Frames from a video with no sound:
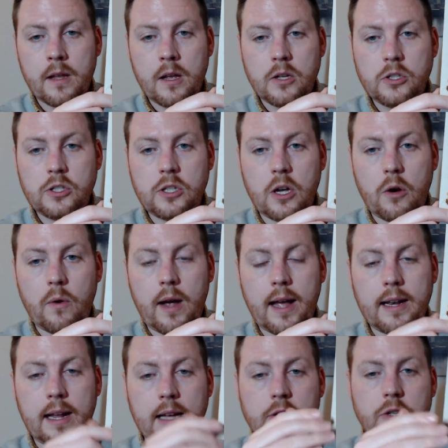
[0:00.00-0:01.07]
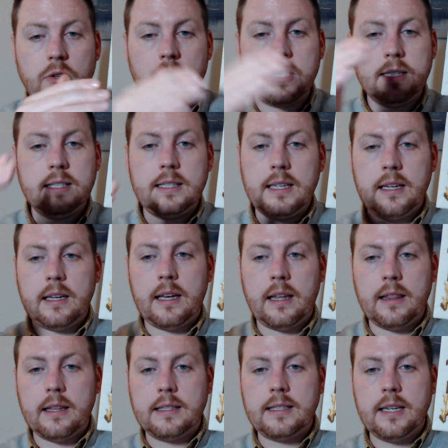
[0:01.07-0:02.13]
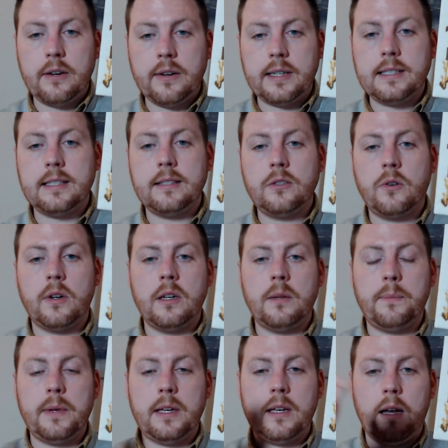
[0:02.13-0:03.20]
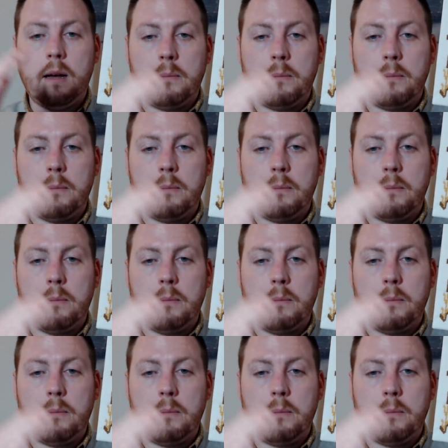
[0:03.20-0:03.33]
So, and as you can see in the series, it's going to be a